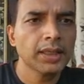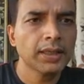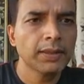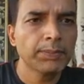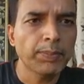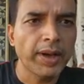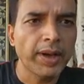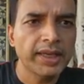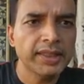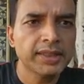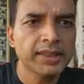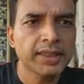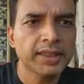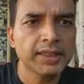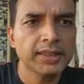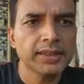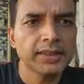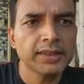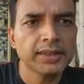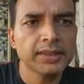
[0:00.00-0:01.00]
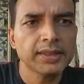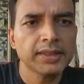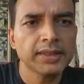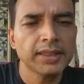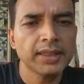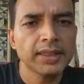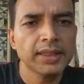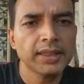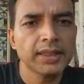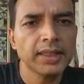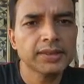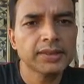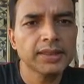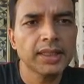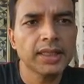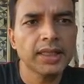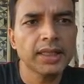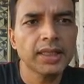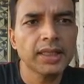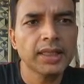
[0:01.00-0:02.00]
Python, there is
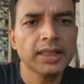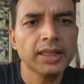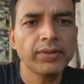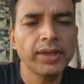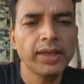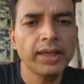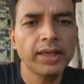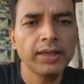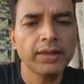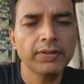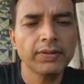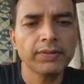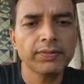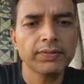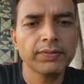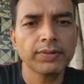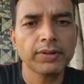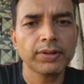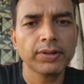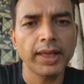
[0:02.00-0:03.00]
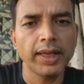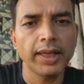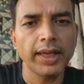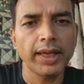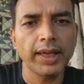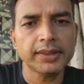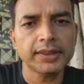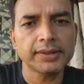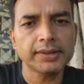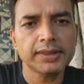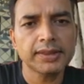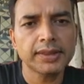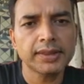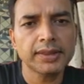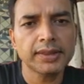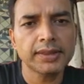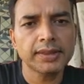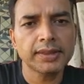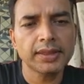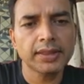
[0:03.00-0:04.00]
another way for
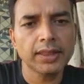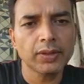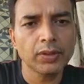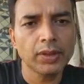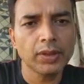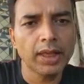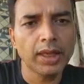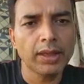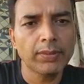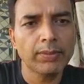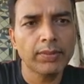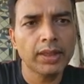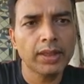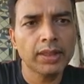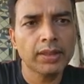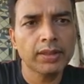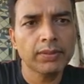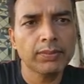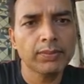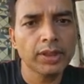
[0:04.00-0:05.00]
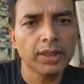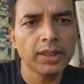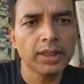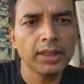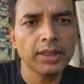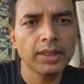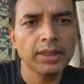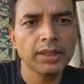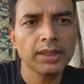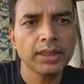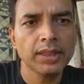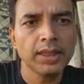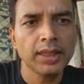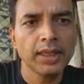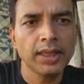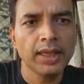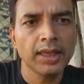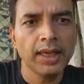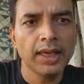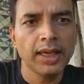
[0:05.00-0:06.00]
accessing the Ollama model,
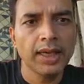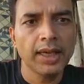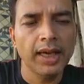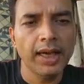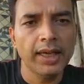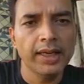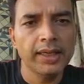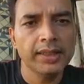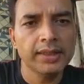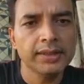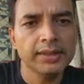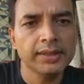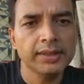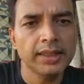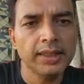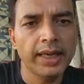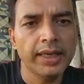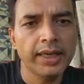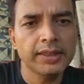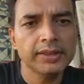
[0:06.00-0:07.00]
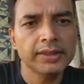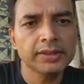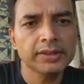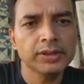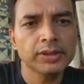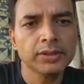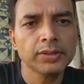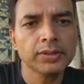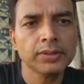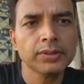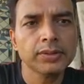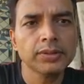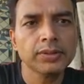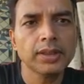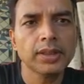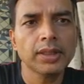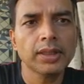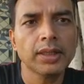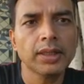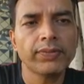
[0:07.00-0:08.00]
and that is through
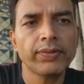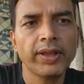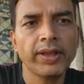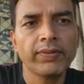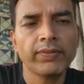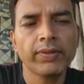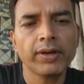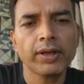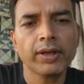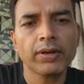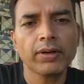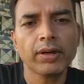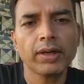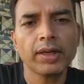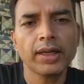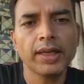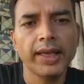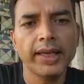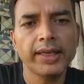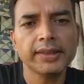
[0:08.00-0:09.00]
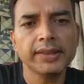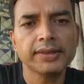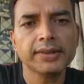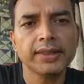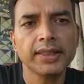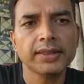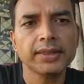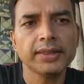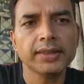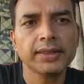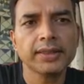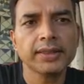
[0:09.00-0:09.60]
a framework called Langchain.